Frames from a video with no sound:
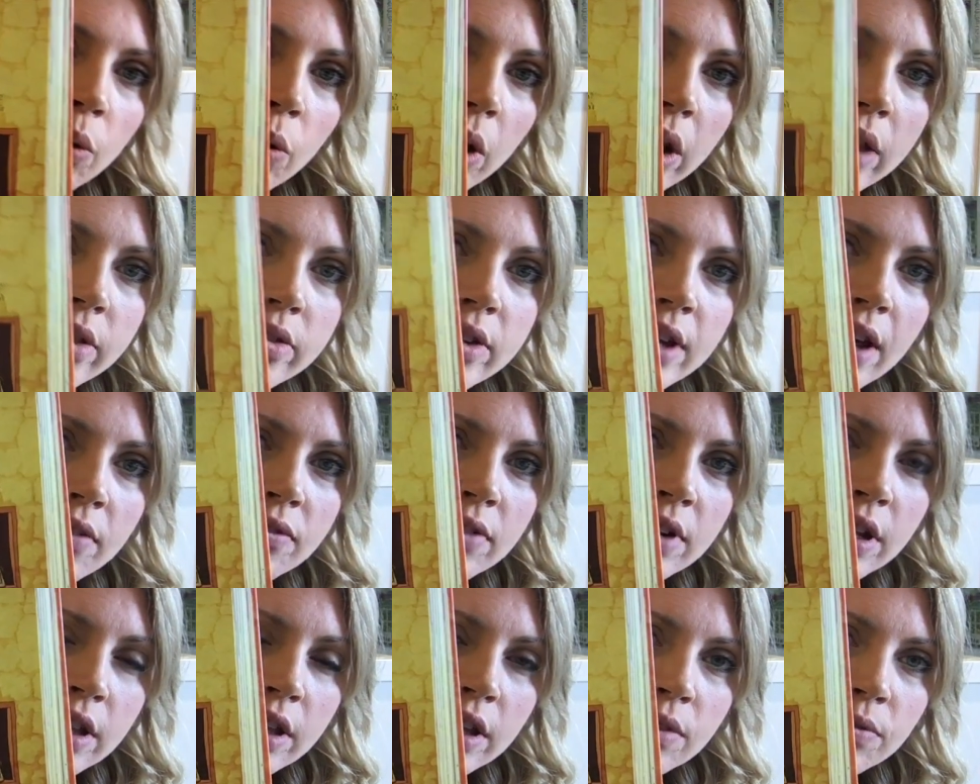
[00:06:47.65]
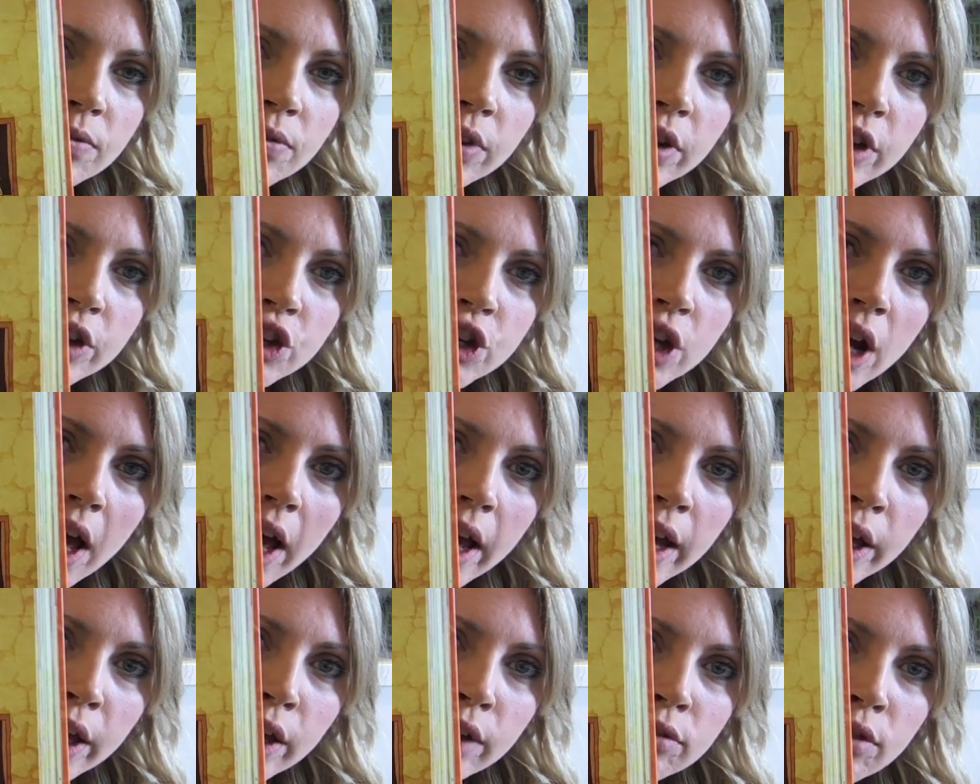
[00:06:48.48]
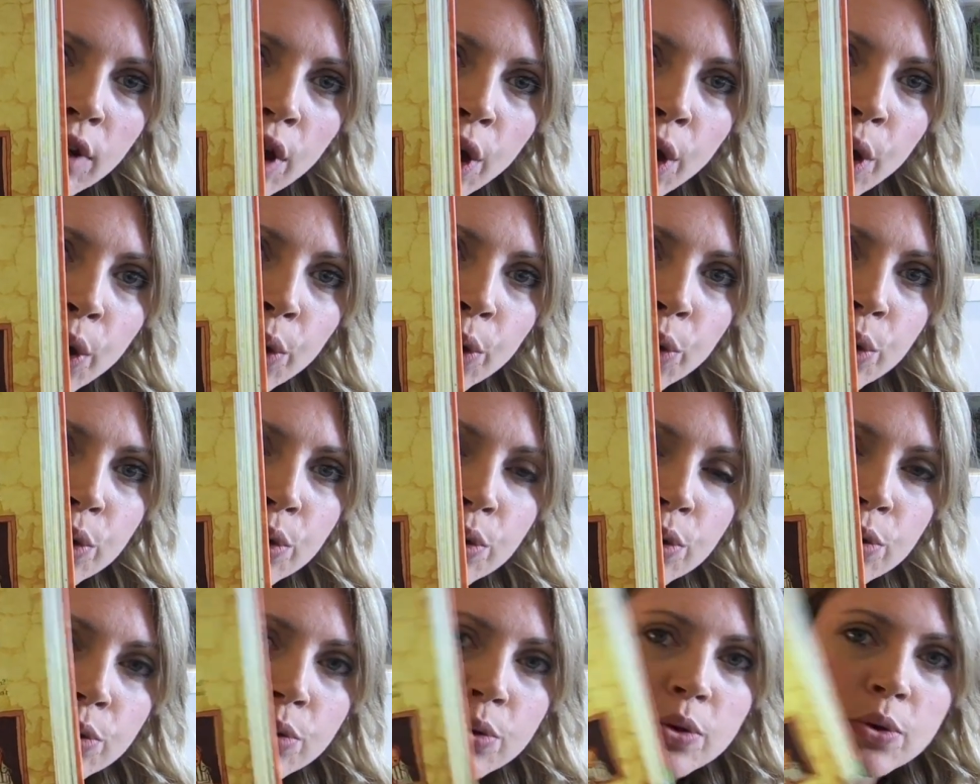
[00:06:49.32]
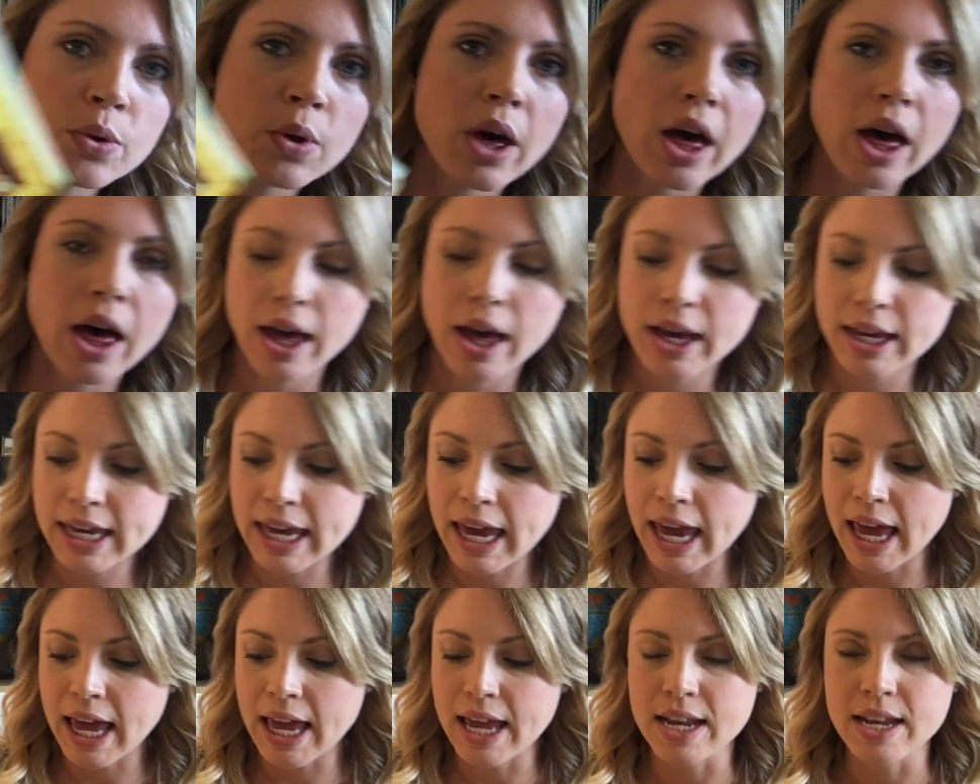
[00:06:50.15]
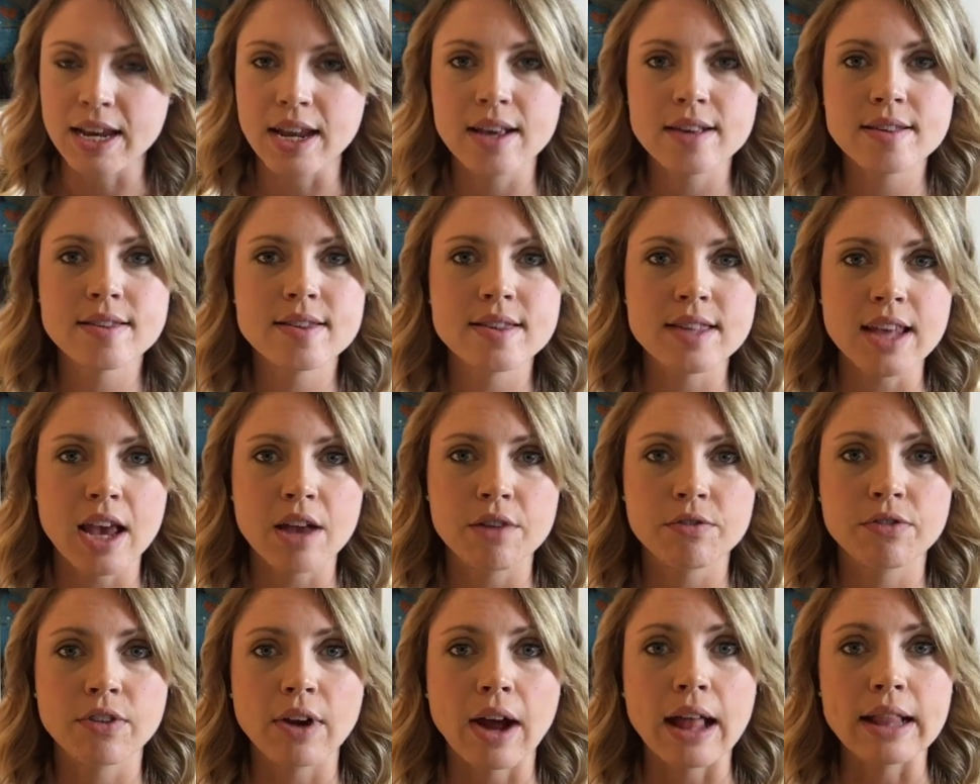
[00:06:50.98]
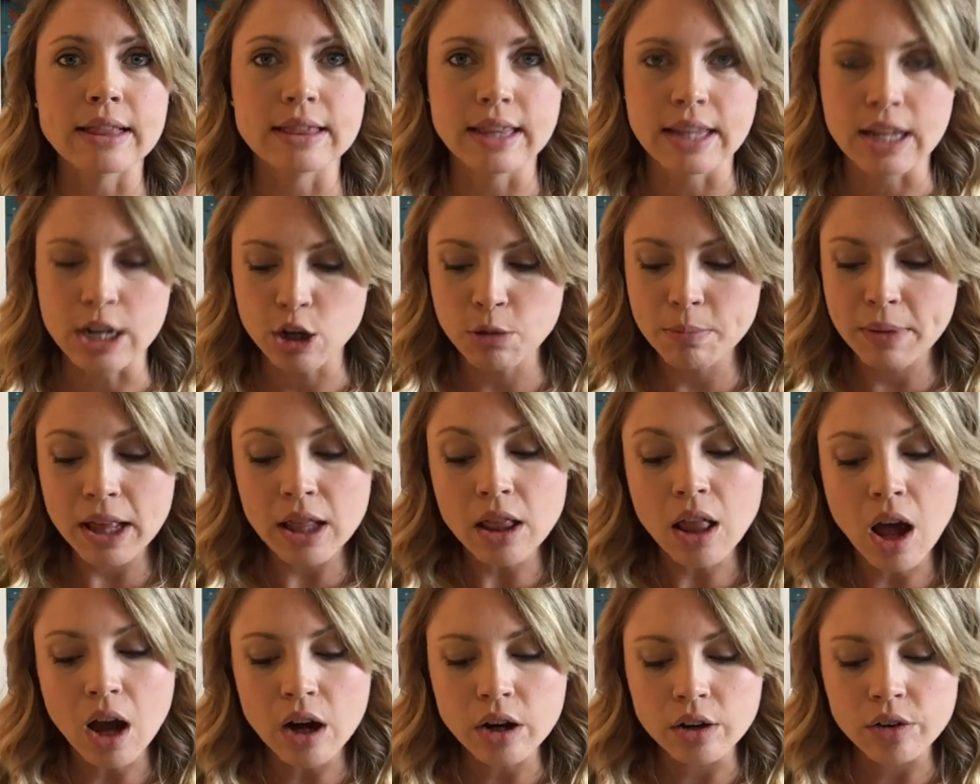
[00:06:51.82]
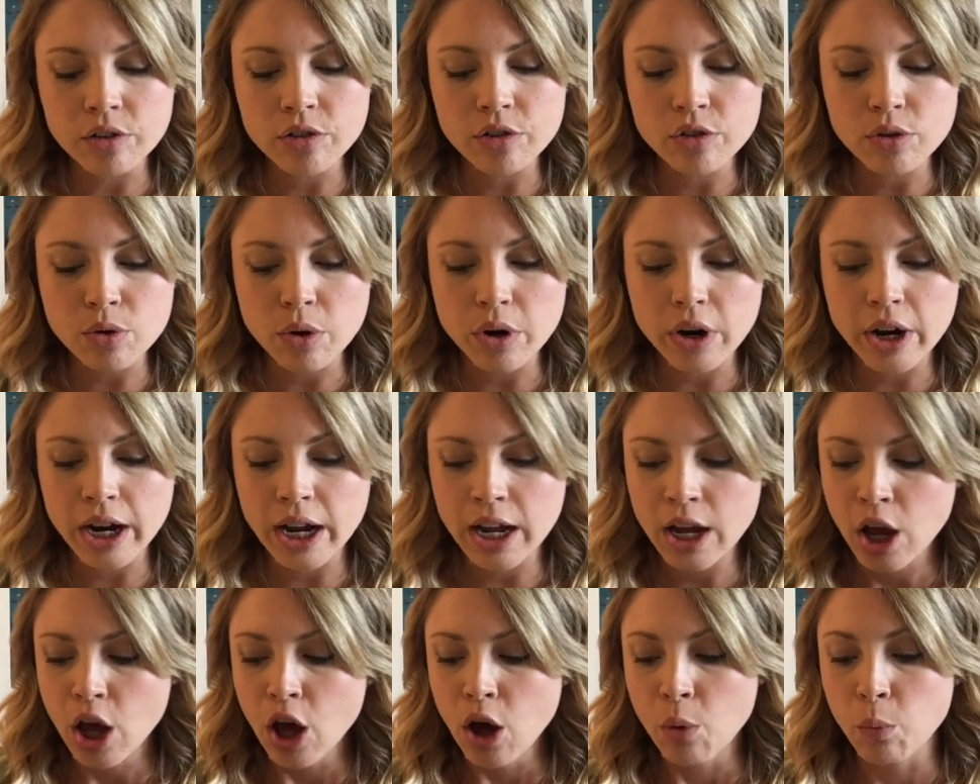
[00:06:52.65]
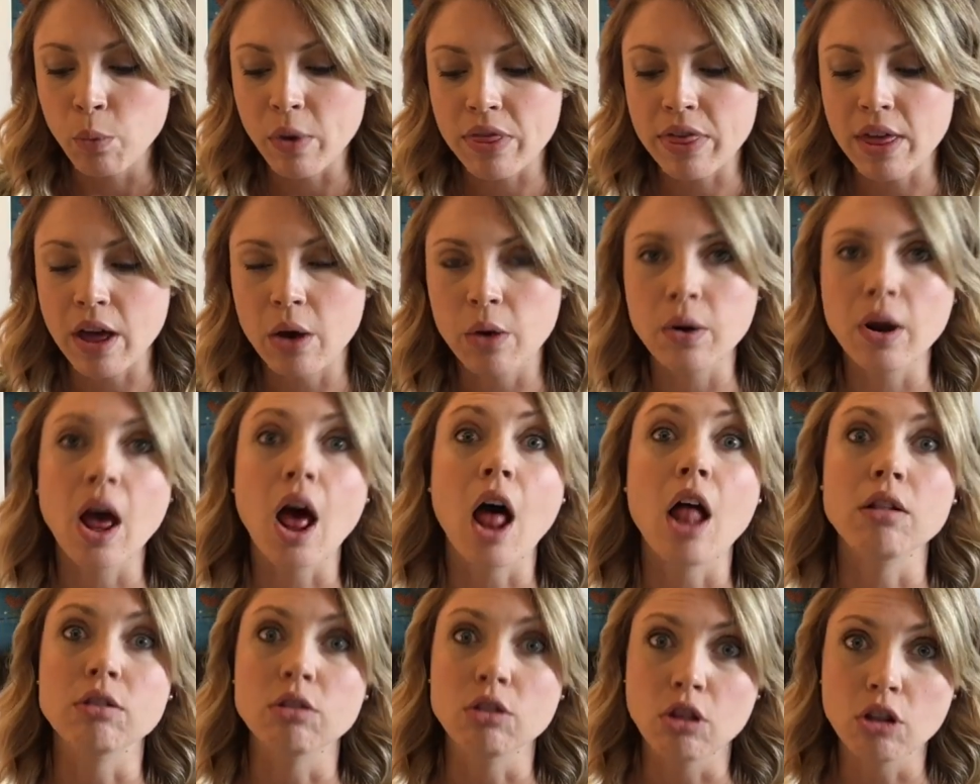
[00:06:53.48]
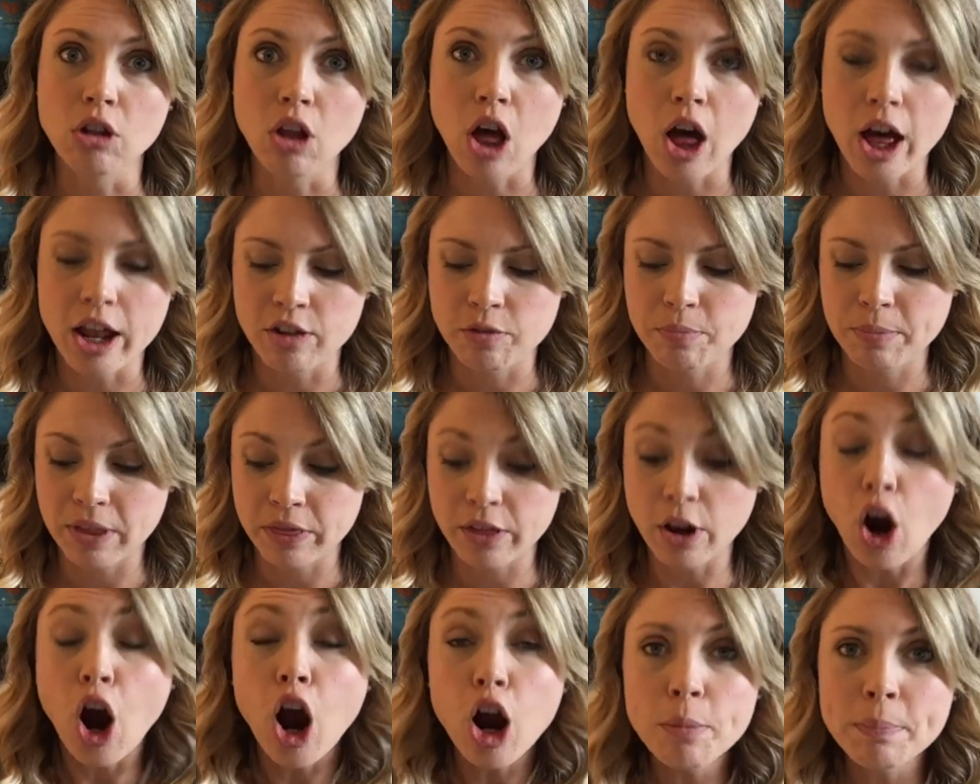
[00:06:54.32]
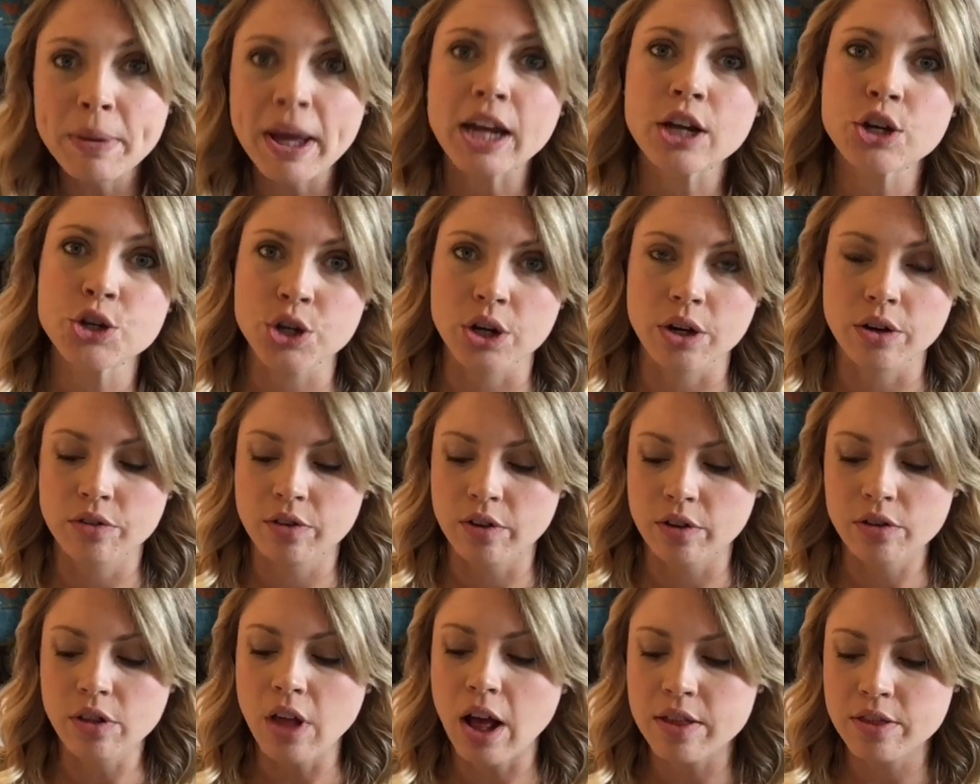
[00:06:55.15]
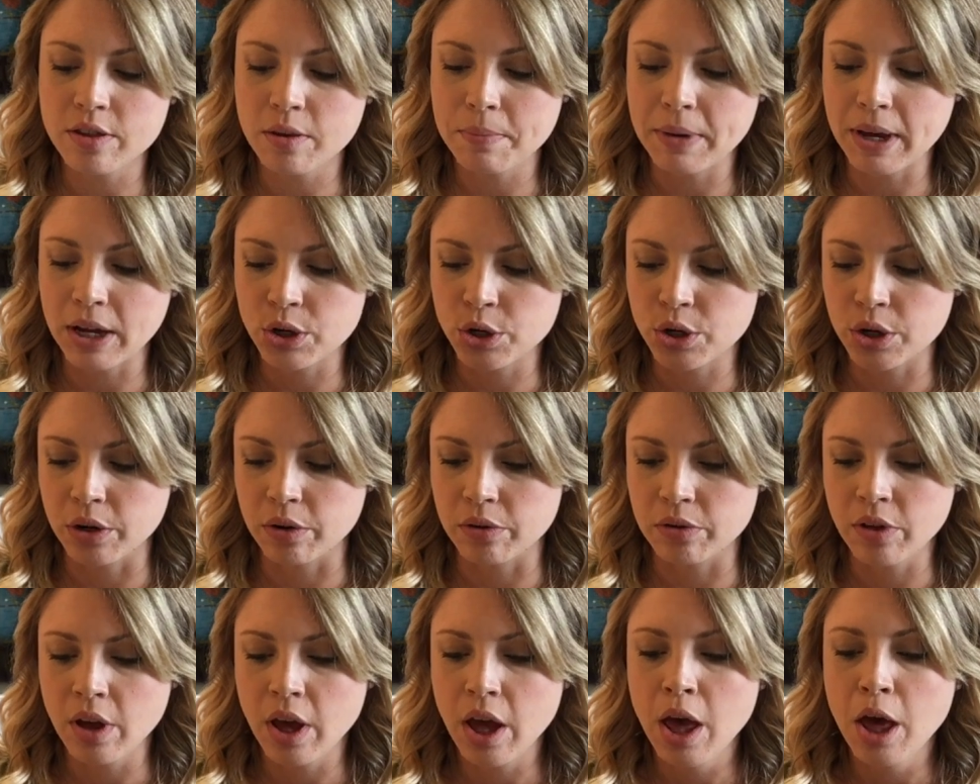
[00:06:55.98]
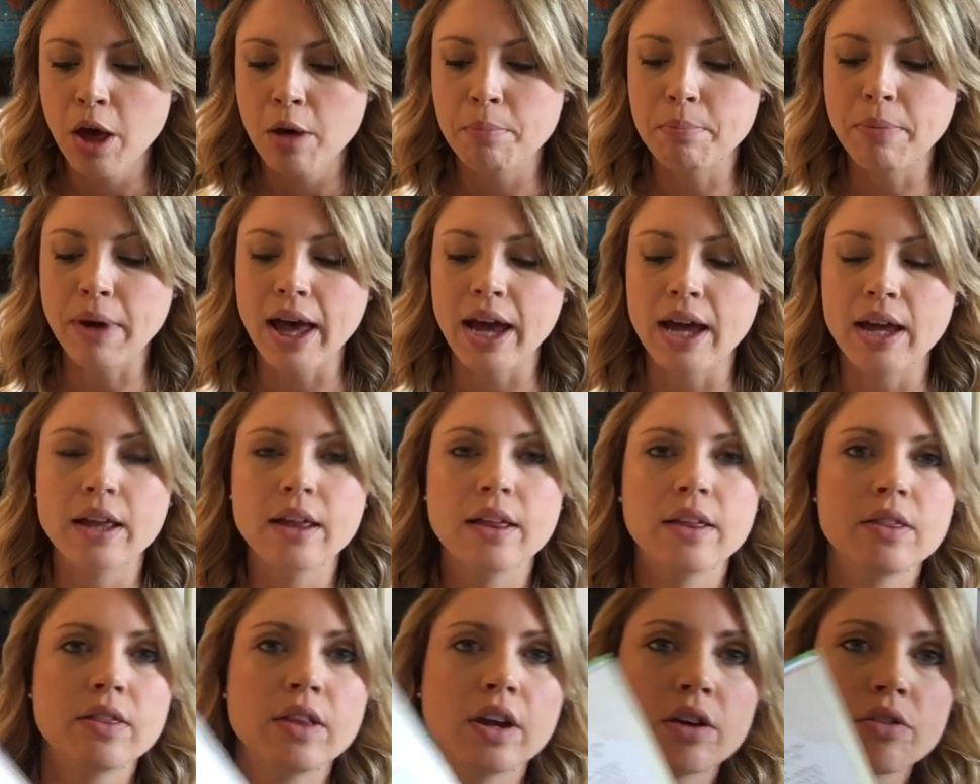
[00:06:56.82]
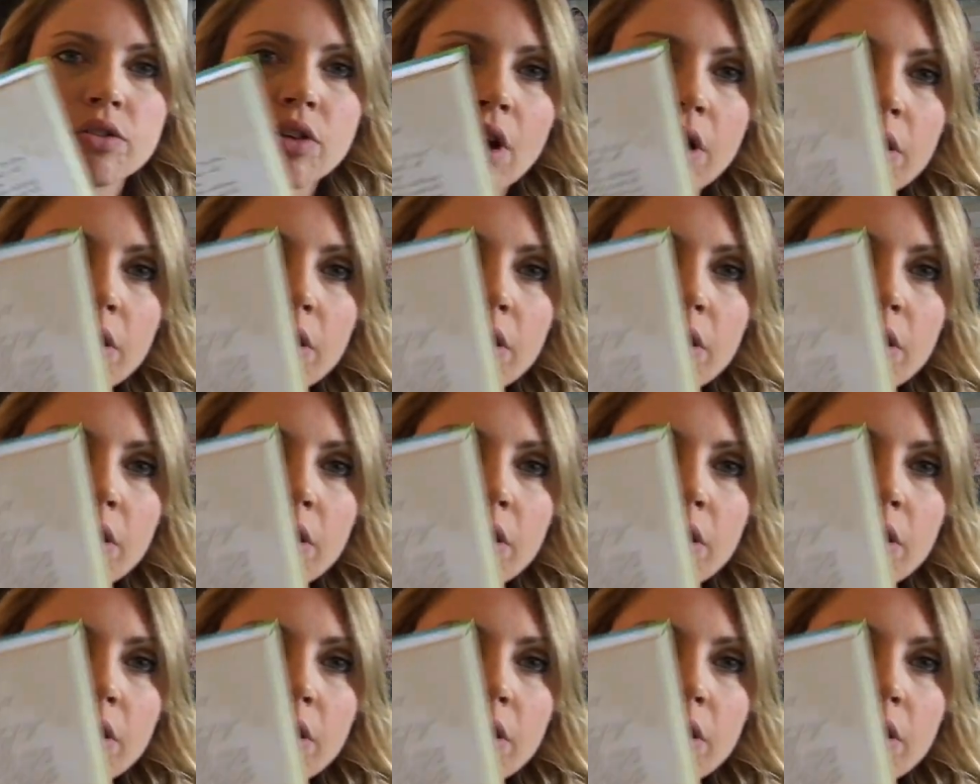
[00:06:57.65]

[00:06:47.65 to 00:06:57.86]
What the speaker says: is definitely for a child who can sit for a little bit longer story without a lot of, there are pictures, there's lots of pictures, but there's